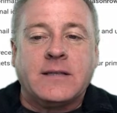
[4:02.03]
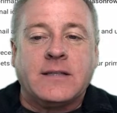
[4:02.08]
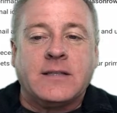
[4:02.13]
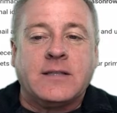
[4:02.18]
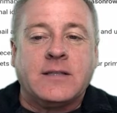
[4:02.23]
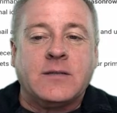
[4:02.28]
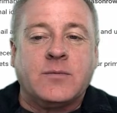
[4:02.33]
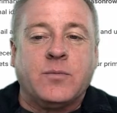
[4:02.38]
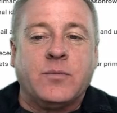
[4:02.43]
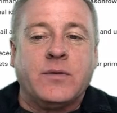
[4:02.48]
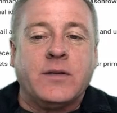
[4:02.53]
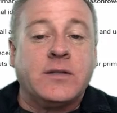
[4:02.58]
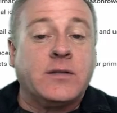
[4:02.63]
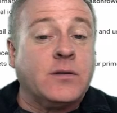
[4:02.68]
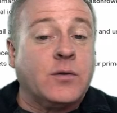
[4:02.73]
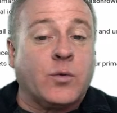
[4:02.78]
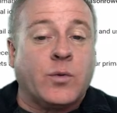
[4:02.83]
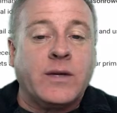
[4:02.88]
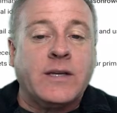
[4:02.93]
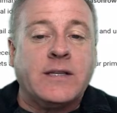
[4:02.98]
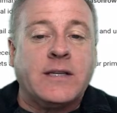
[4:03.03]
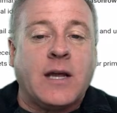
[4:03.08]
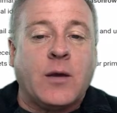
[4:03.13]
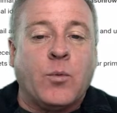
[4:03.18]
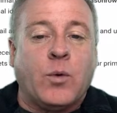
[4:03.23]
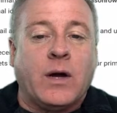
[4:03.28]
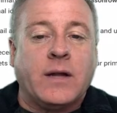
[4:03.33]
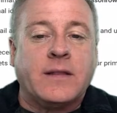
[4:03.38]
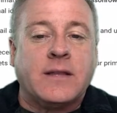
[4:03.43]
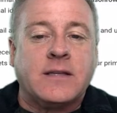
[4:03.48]
This is this the reason I
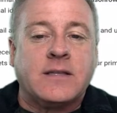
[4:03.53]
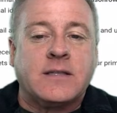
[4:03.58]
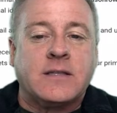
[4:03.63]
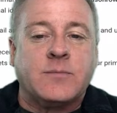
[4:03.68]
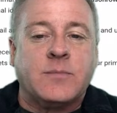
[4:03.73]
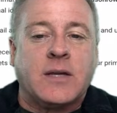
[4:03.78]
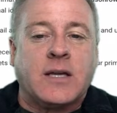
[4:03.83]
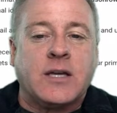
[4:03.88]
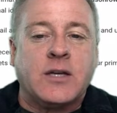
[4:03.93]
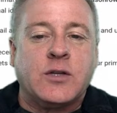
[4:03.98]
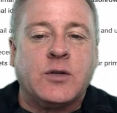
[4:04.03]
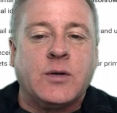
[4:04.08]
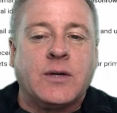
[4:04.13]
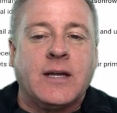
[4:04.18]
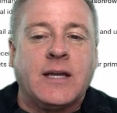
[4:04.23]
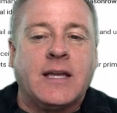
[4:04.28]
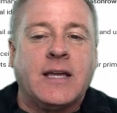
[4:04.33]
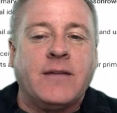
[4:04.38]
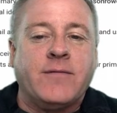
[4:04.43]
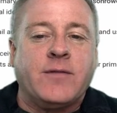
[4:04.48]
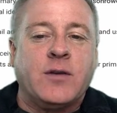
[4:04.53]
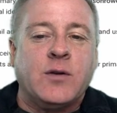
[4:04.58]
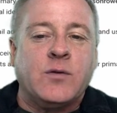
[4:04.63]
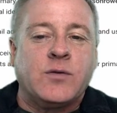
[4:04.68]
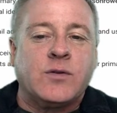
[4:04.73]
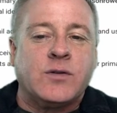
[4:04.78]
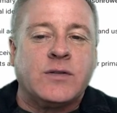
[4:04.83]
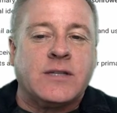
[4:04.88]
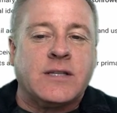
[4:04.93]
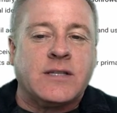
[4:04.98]
want this is because you can give
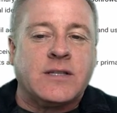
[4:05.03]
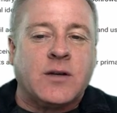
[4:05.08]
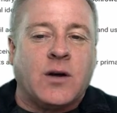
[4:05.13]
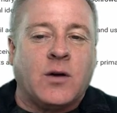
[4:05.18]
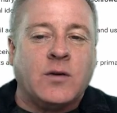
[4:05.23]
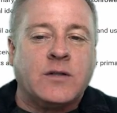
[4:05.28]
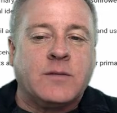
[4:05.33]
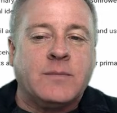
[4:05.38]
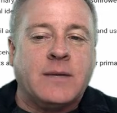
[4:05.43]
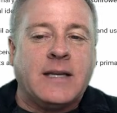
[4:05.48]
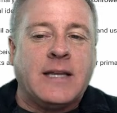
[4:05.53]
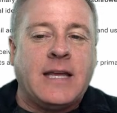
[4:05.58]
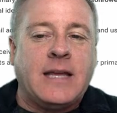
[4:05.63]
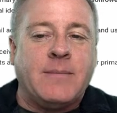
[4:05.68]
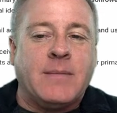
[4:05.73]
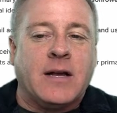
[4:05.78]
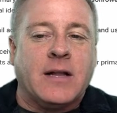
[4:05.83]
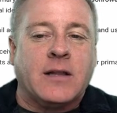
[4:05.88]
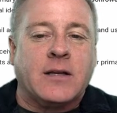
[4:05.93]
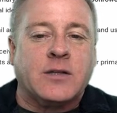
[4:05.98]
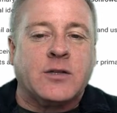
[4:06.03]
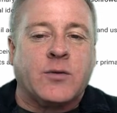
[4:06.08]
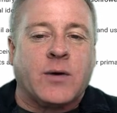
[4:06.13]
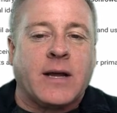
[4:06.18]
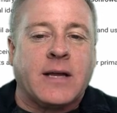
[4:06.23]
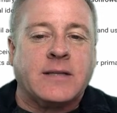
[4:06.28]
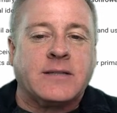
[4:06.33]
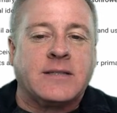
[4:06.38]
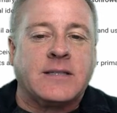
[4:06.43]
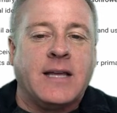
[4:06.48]
users this ultimate email
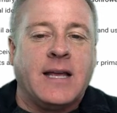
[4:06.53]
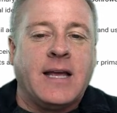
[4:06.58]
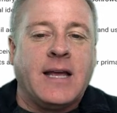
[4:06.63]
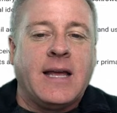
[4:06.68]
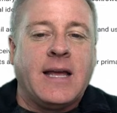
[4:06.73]
address